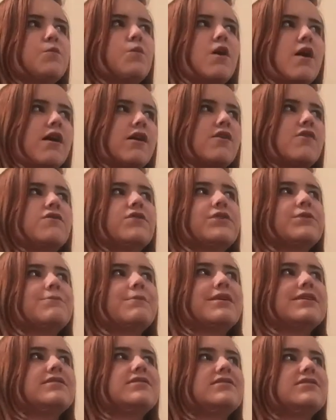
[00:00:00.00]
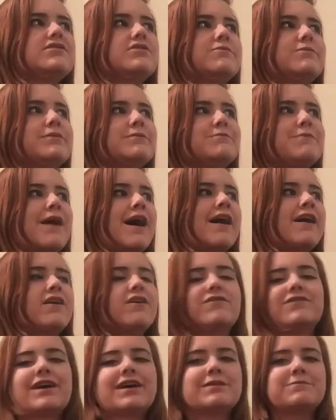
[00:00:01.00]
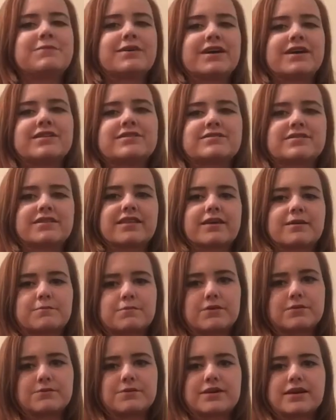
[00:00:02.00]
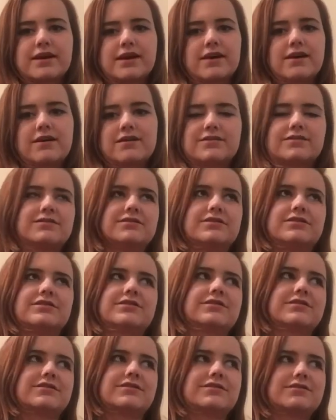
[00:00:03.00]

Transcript: walk over to my stupid pile of headbands and put one on,